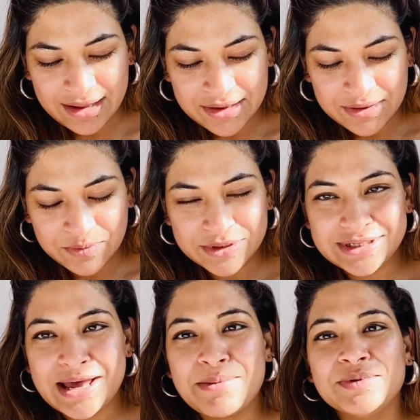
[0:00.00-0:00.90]
what's
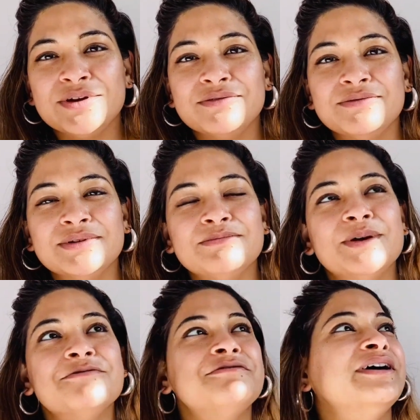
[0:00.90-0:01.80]
happening with my
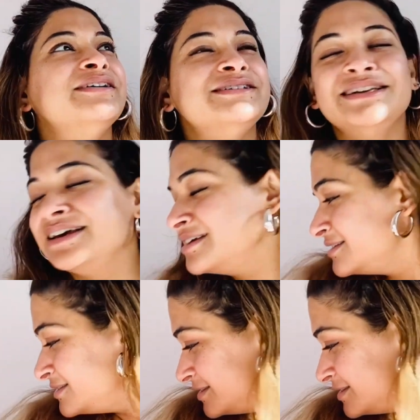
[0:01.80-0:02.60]
fire signs?